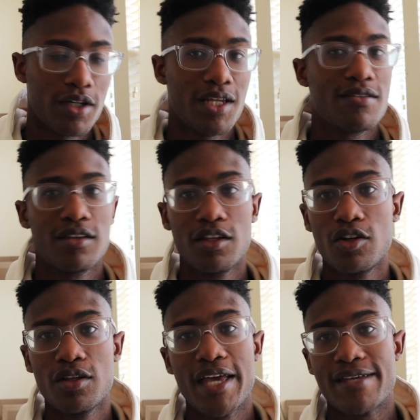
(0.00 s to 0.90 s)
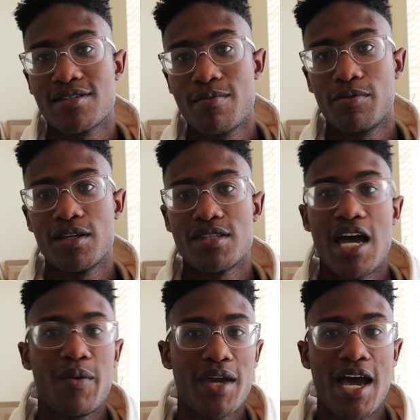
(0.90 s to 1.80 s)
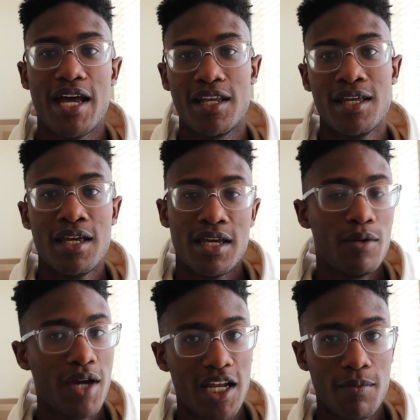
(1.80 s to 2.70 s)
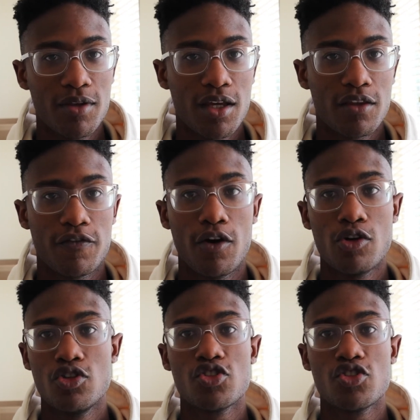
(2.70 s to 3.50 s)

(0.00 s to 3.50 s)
And it's literally as simple as that. We had Emily on the phone.